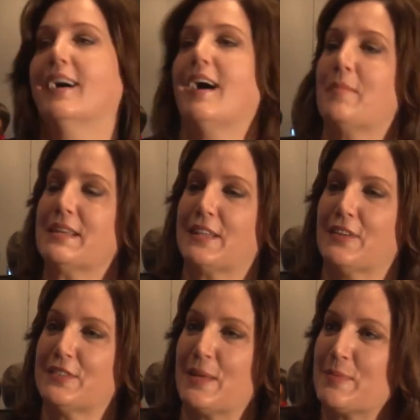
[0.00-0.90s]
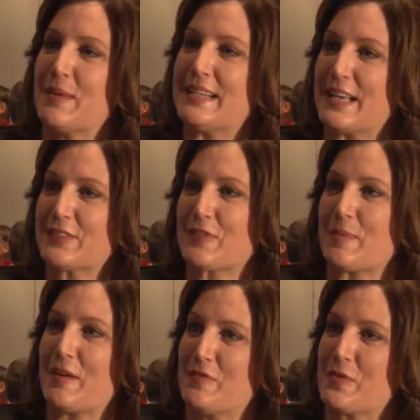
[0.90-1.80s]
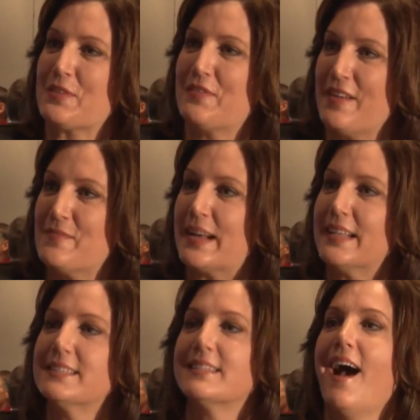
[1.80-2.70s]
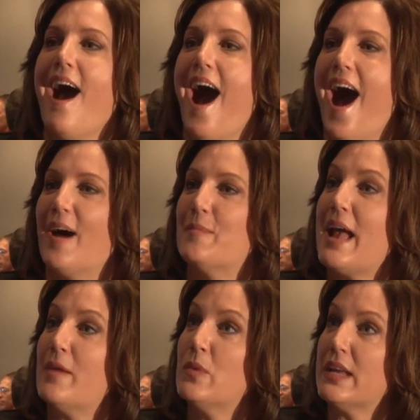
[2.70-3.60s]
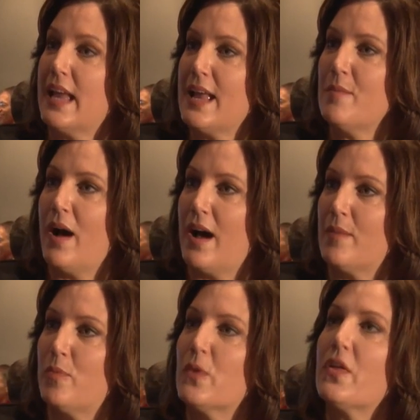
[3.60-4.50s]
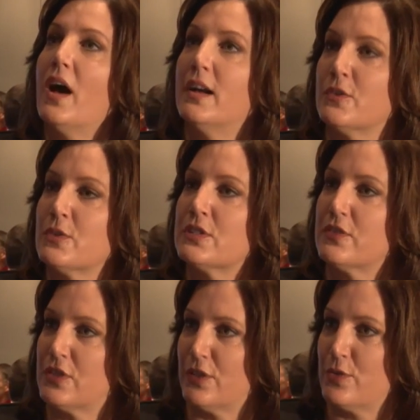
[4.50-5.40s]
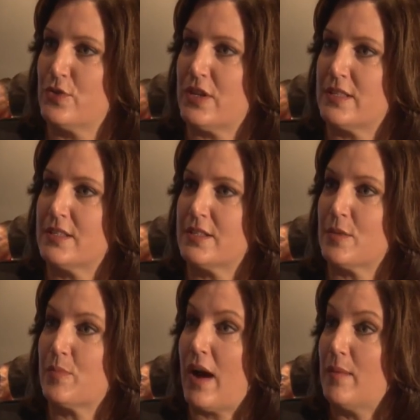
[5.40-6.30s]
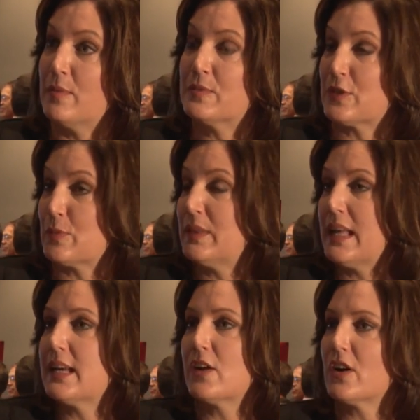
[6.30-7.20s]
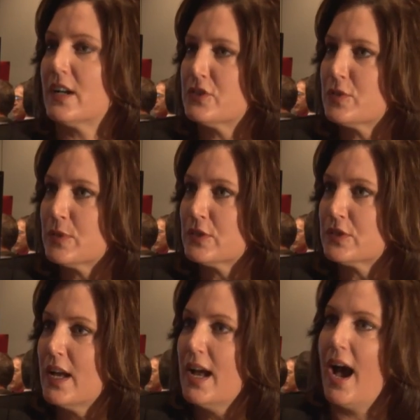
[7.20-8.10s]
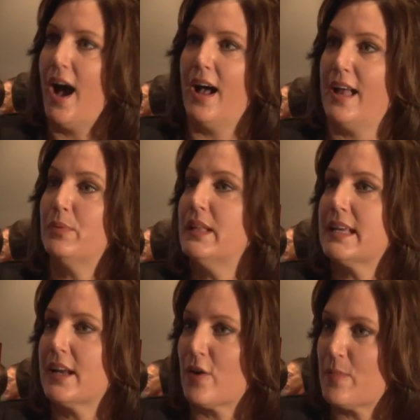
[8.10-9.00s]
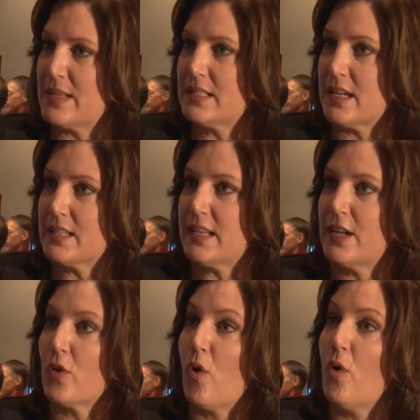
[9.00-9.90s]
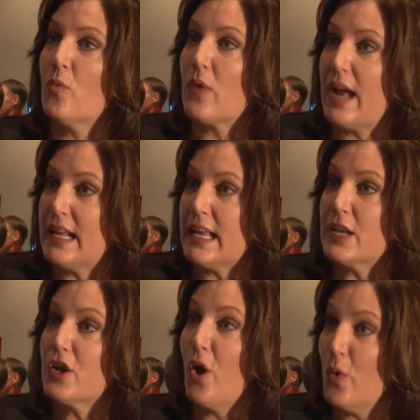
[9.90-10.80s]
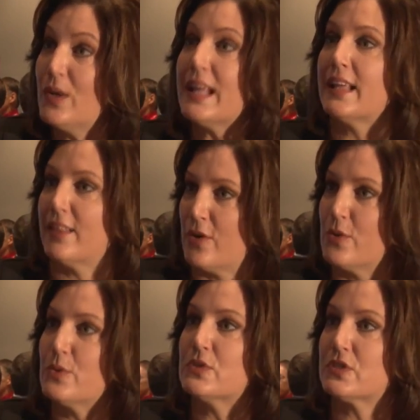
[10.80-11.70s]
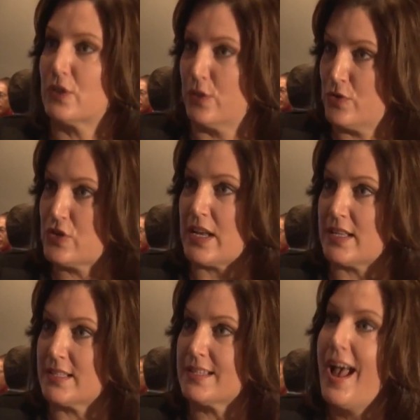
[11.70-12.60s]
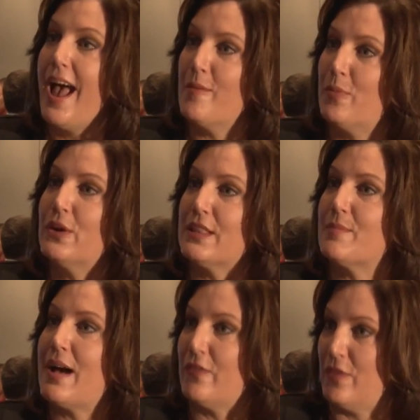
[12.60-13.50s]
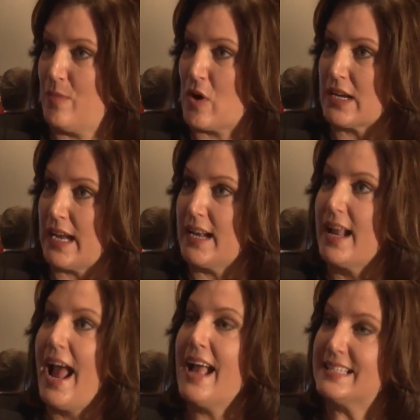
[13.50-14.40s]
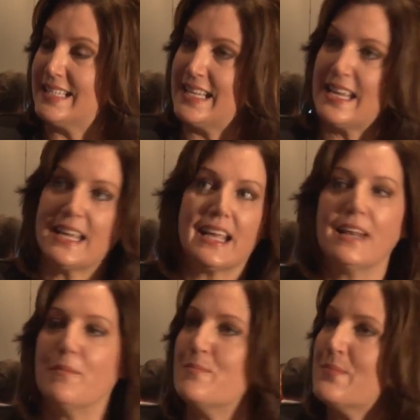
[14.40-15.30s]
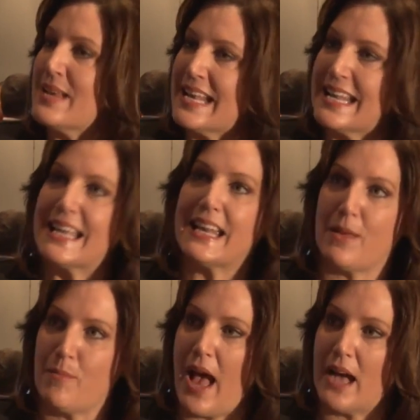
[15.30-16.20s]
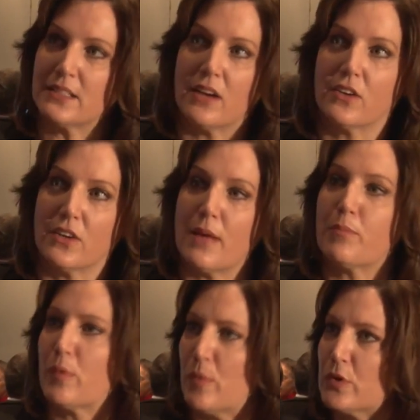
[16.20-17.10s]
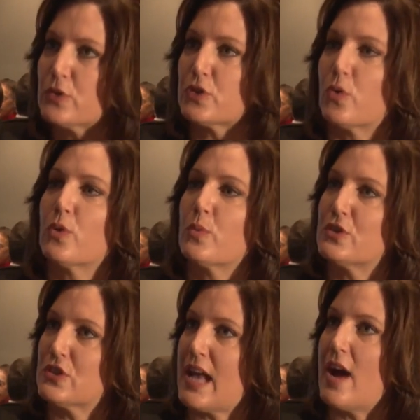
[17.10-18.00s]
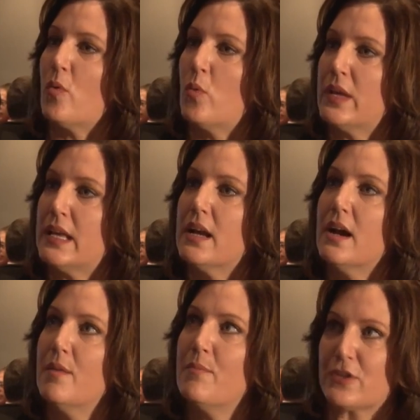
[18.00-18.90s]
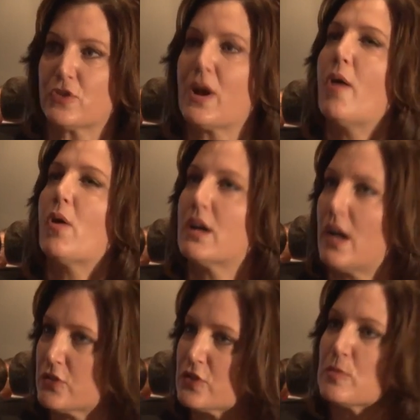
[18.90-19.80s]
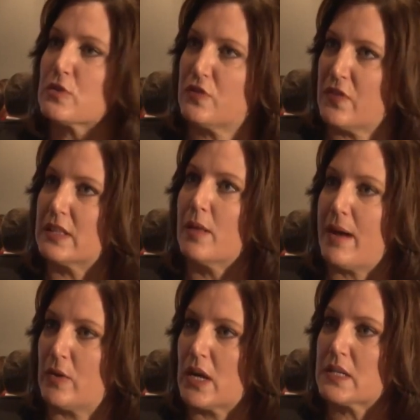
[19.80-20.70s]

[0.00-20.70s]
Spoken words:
I myself slept at my desk for about 45 minutes. And we came up with hundreds of solutions to the problems that are plaguing our customers and plaguing our business, and are already coding those solutions and putting them out in the market and seeing an immediate impact on our Net Promoter Score, which is how we measure how our customers feel about us.